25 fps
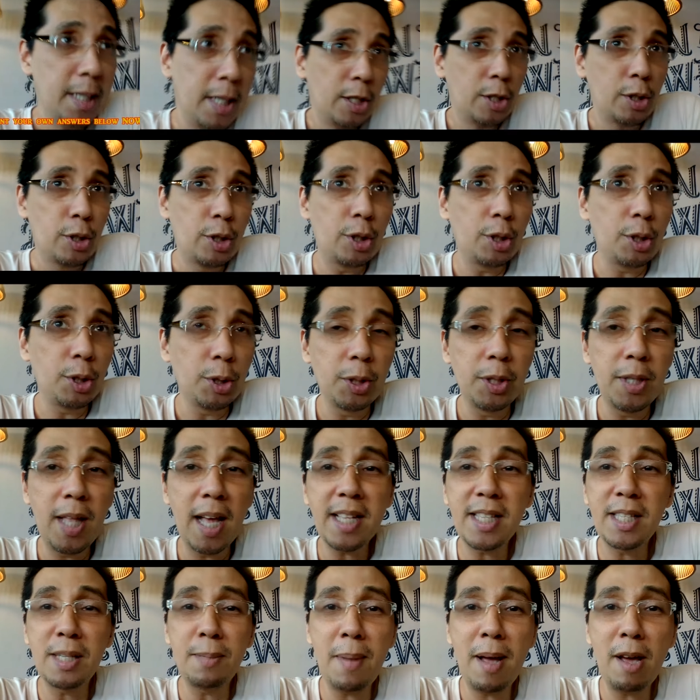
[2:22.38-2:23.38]
so
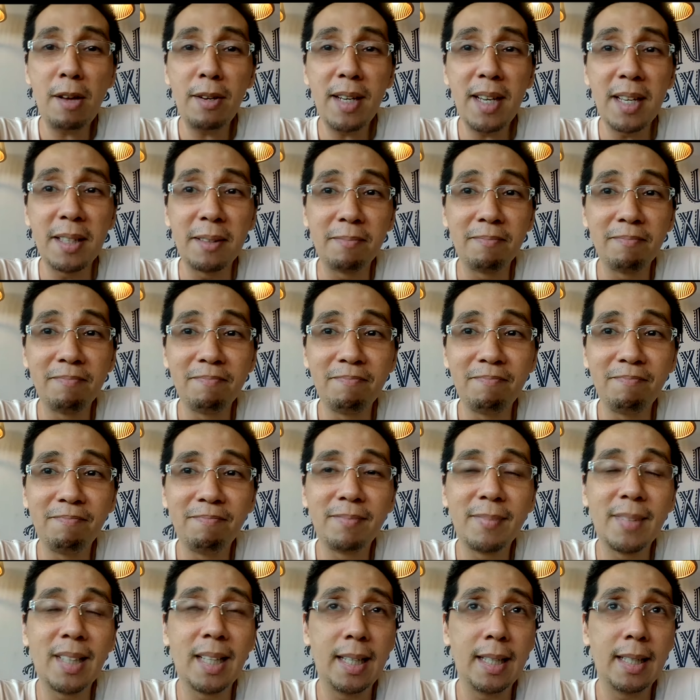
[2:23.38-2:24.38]
that's about it.
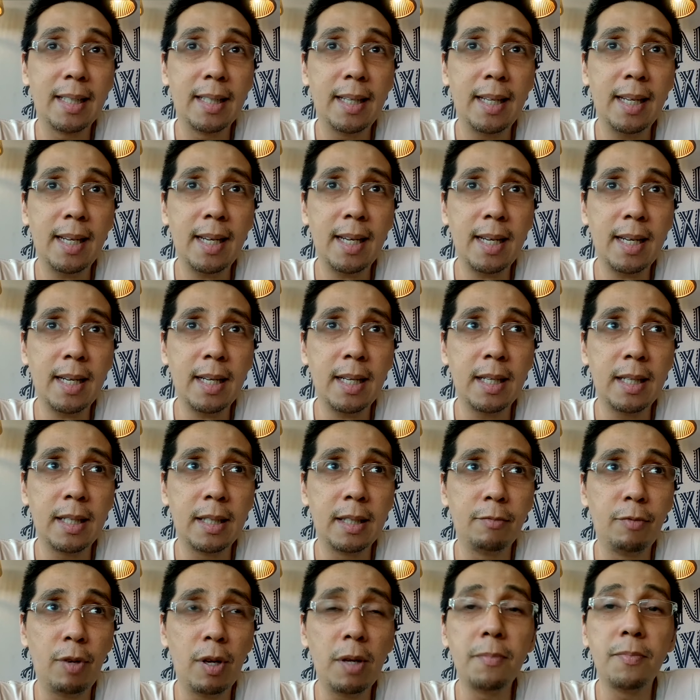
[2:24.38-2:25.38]

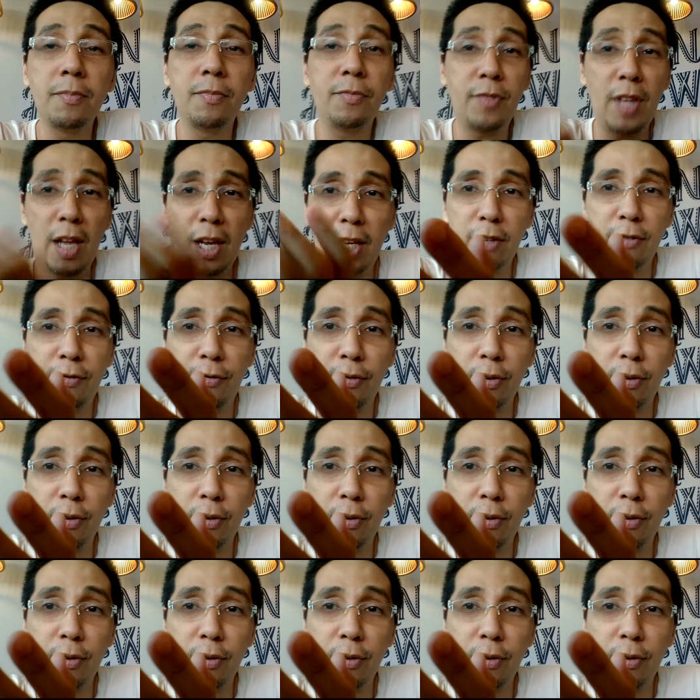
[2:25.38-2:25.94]
And well, thank